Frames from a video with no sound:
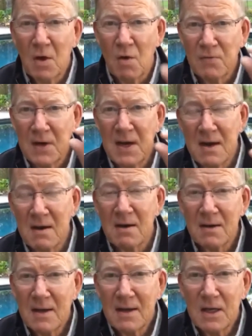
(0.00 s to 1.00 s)
Over
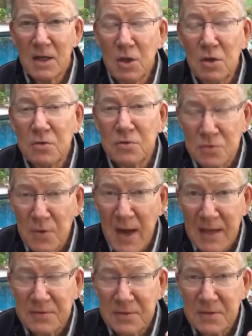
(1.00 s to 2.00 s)
here,
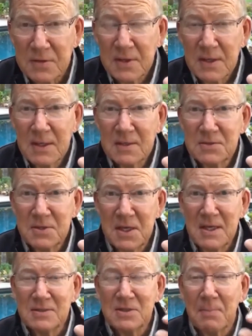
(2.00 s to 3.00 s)
eustress
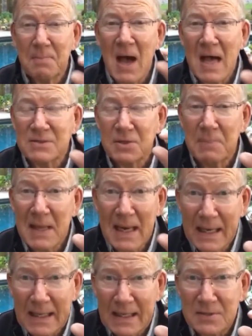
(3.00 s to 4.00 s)
sees the
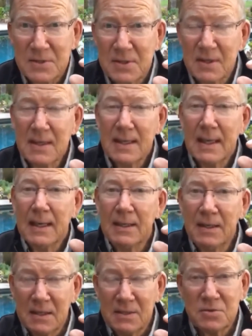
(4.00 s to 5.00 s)
possibilities,
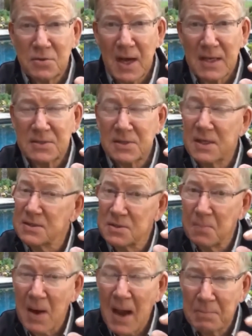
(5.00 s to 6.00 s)
distress sees
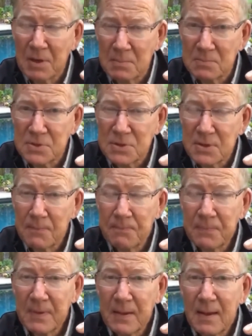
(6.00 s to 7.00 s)
the problems.
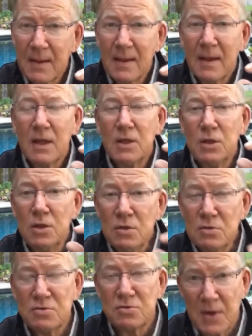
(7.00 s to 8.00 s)

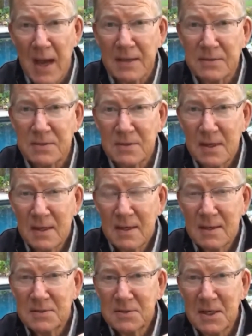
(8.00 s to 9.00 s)
Eustress
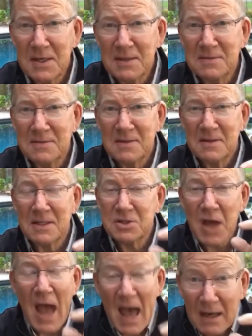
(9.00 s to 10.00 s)
sees the
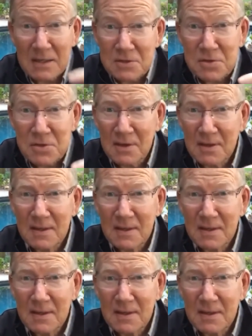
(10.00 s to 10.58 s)
challenge,